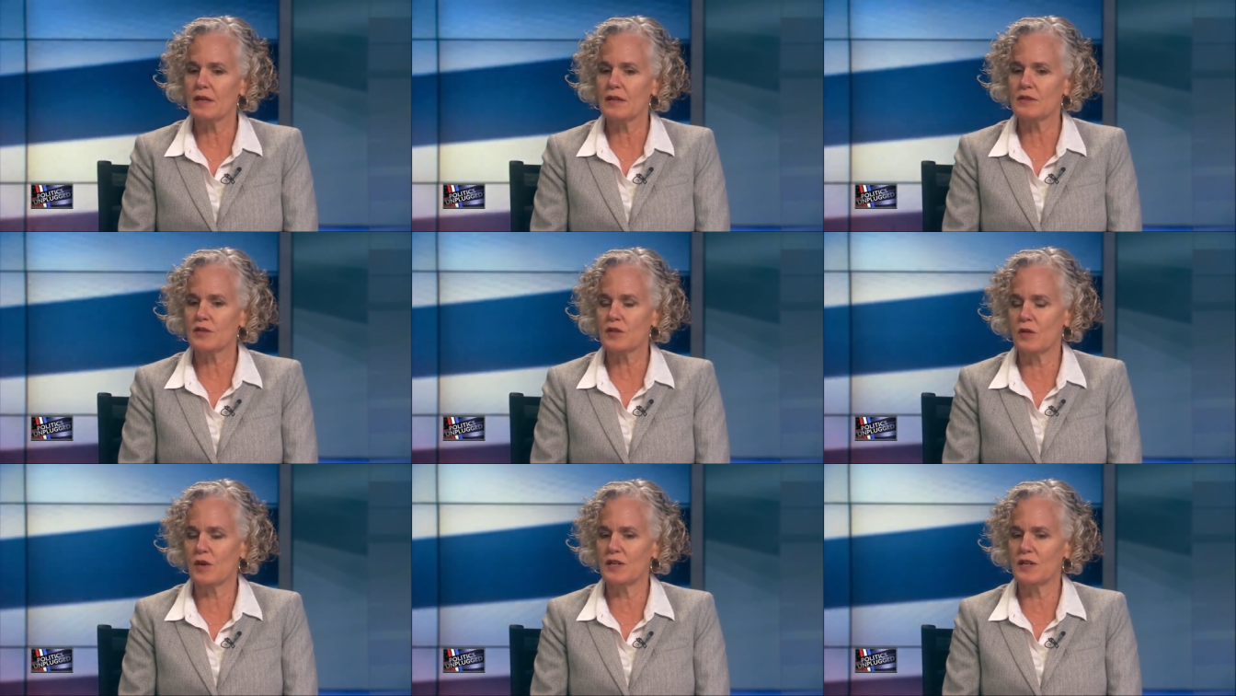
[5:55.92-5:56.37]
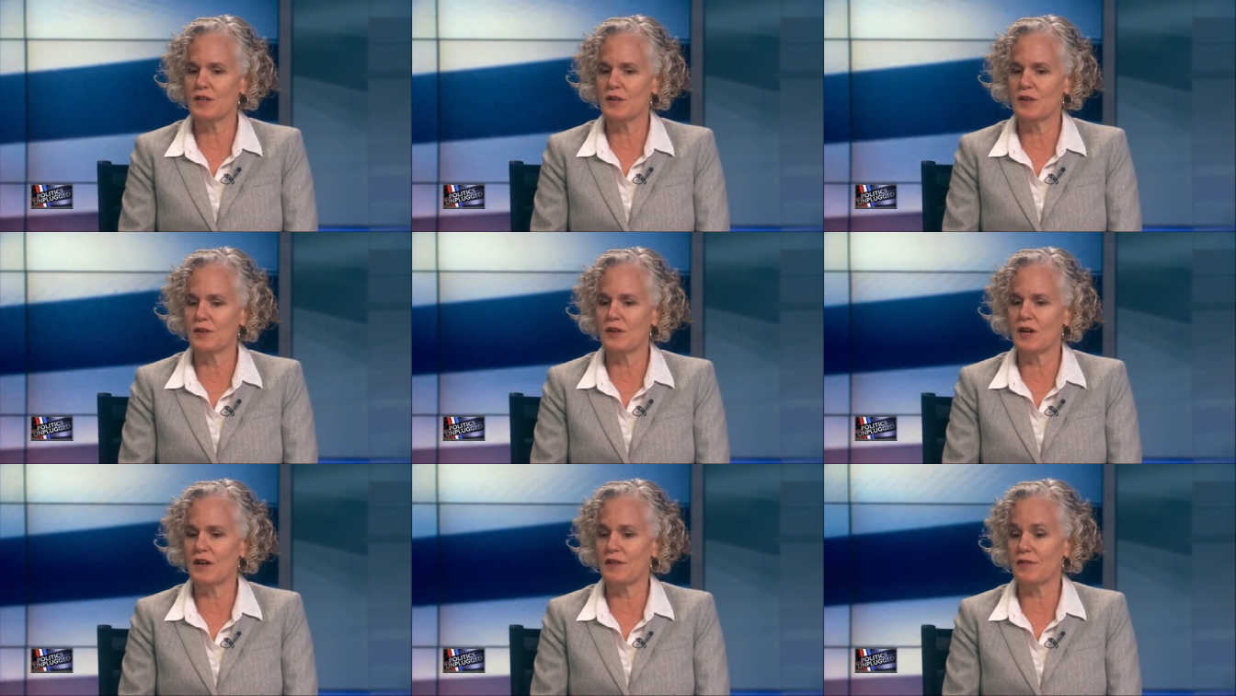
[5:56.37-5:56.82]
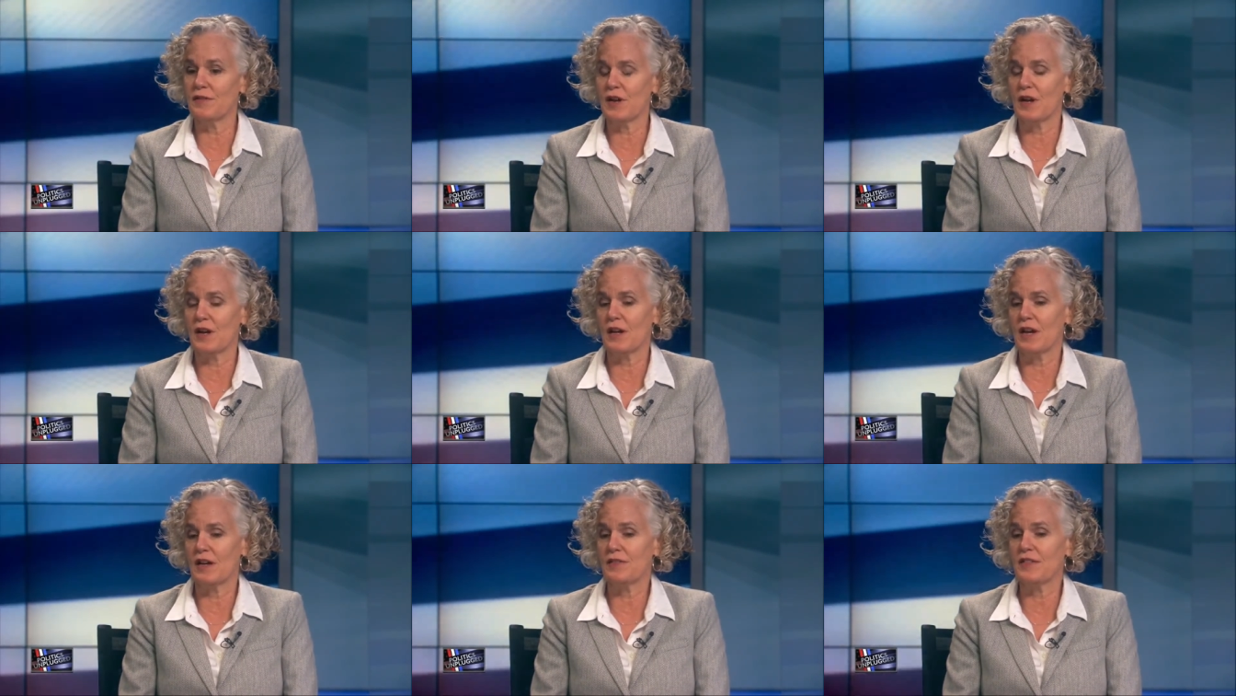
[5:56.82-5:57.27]
So I
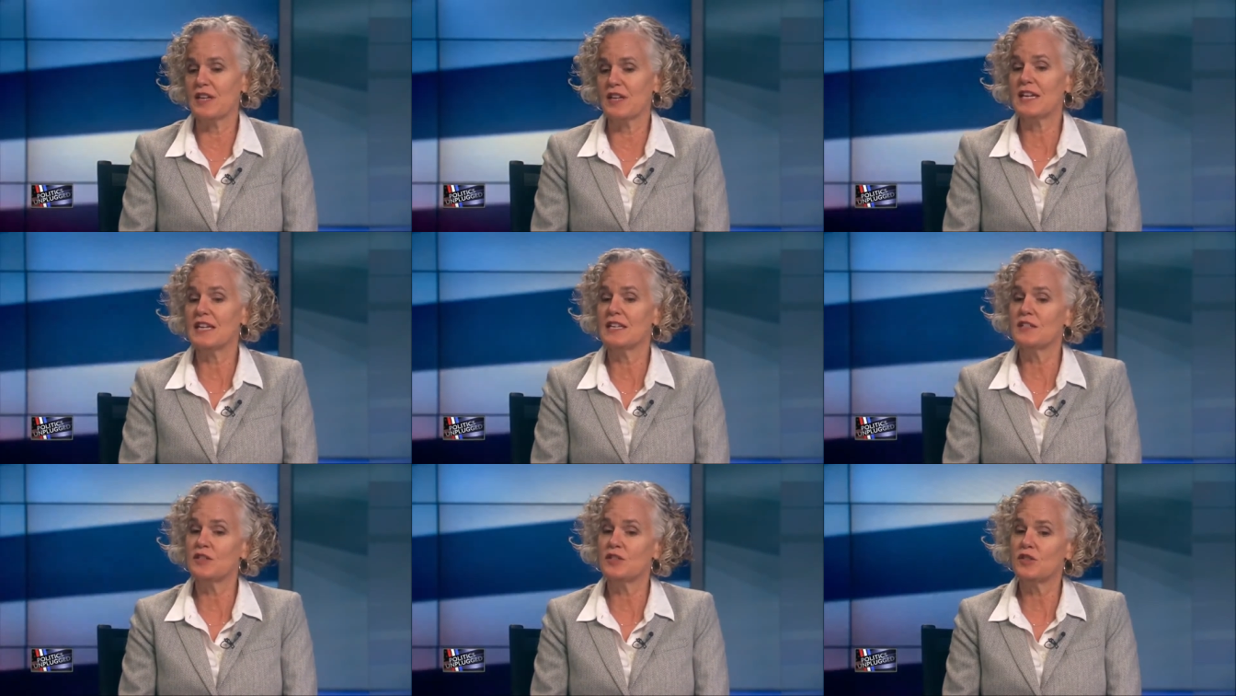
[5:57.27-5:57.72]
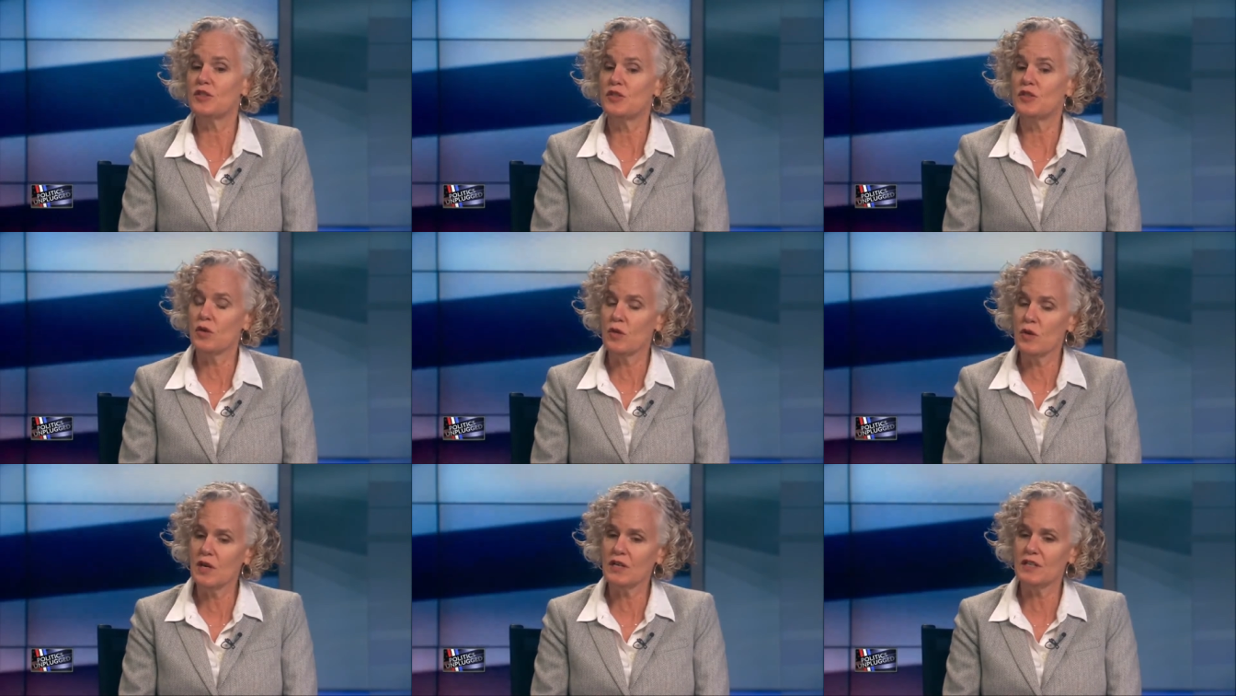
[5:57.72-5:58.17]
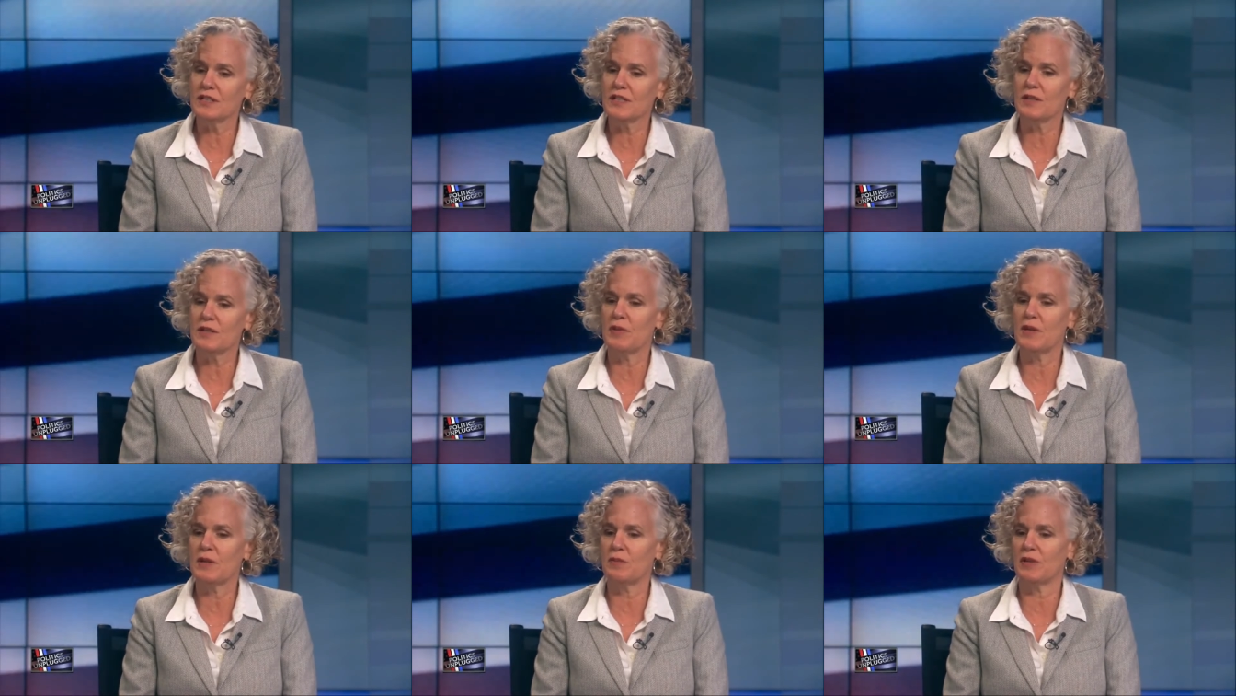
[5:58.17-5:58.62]
think
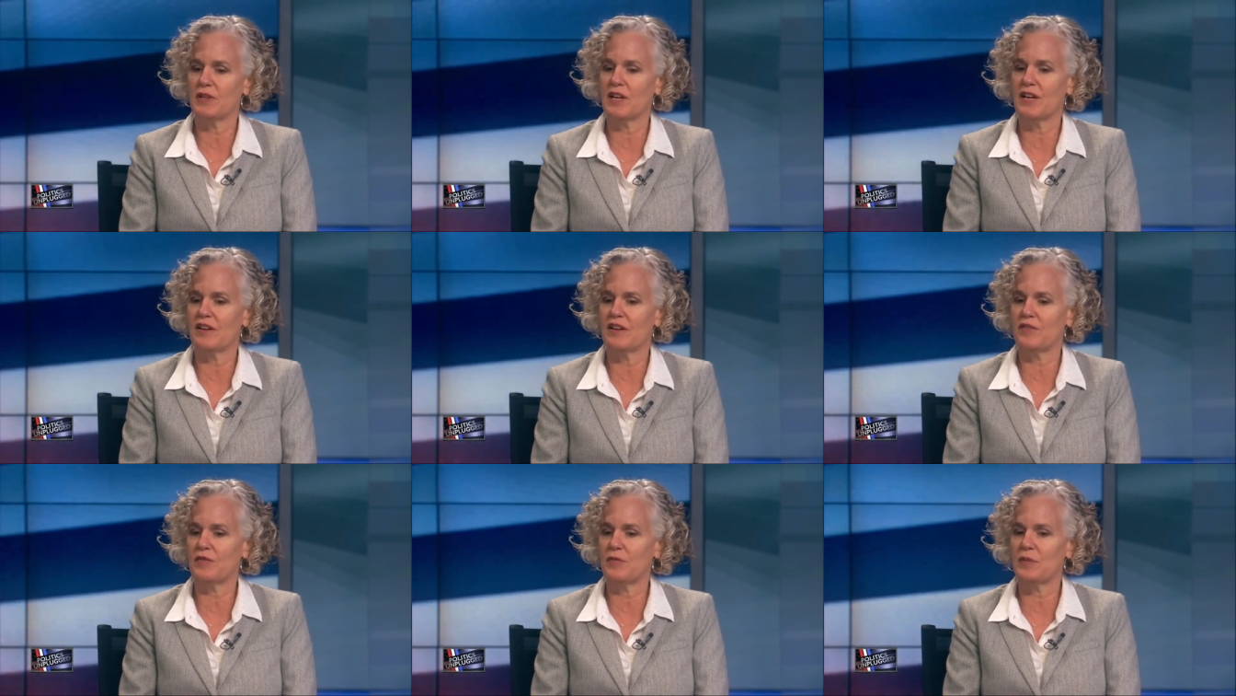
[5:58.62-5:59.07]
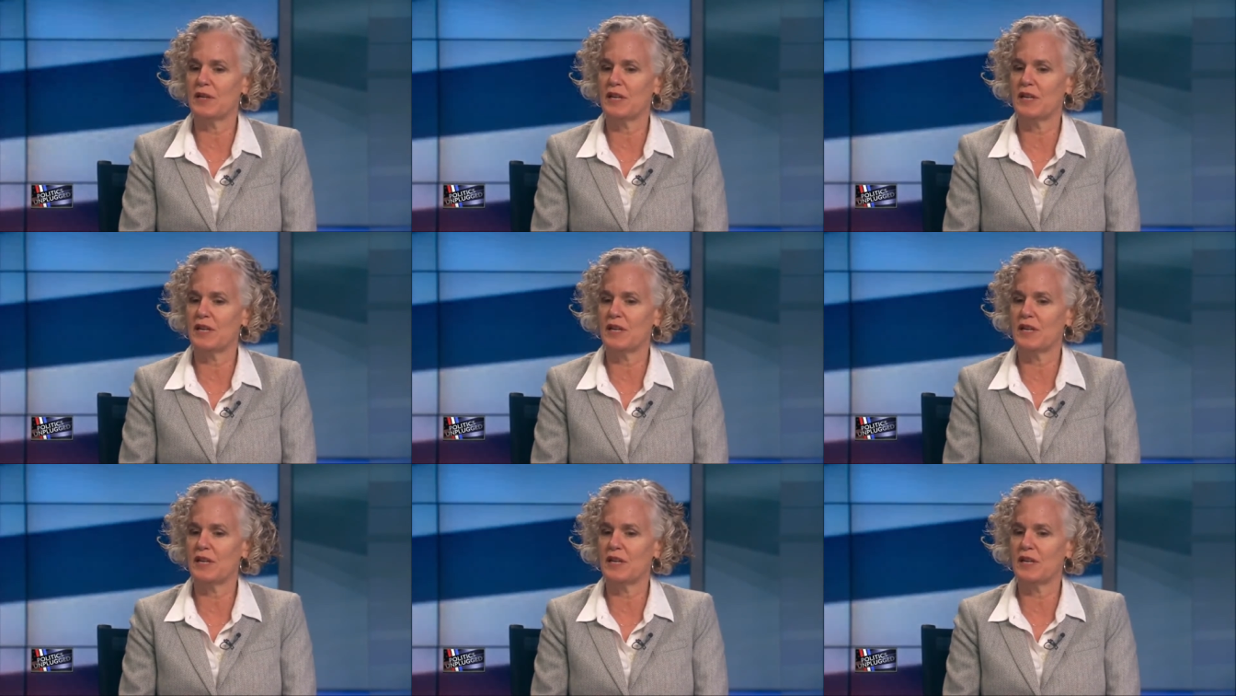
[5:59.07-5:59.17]
historically people have